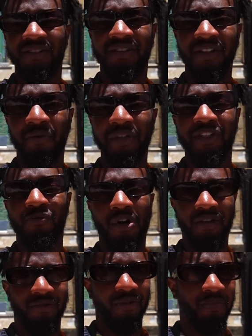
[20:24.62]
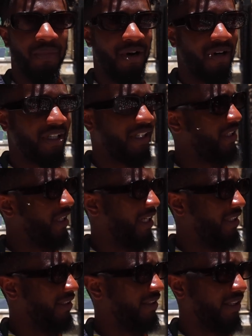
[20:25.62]
So we just walked through the market and
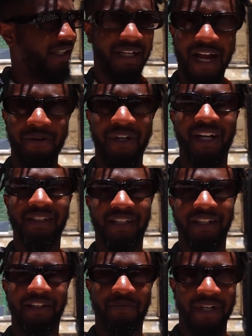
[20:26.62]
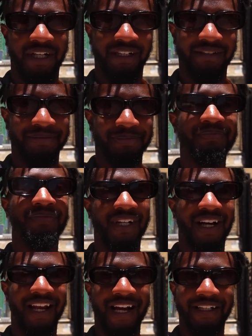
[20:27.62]
they just said, how can I take your money?
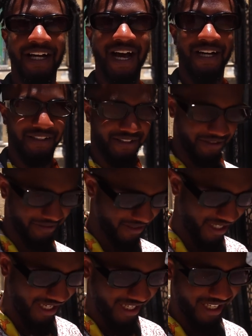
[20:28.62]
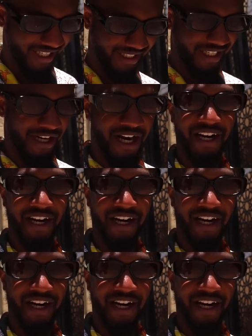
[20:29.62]
I like the honesty. And yes.